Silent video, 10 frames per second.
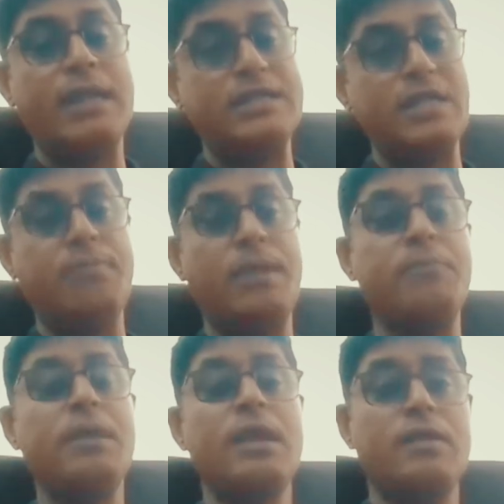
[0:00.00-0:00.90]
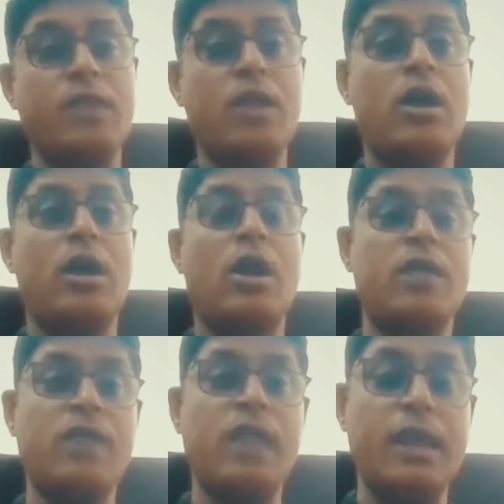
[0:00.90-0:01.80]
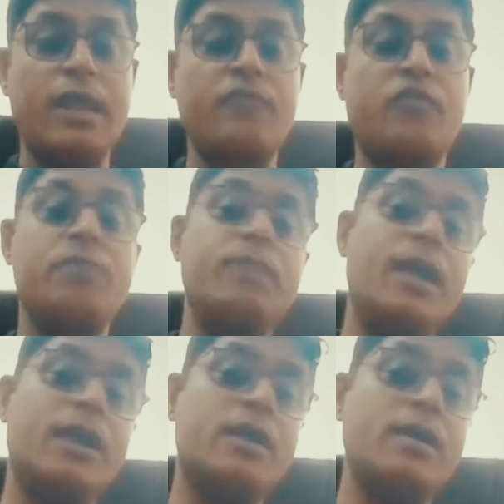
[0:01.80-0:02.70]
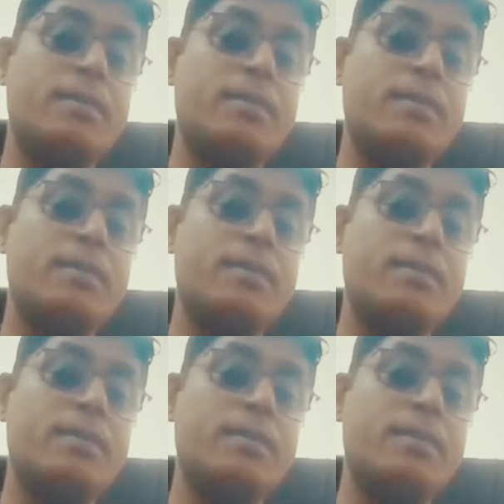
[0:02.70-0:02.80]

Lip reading: At the same time, we got a lot of learnings from their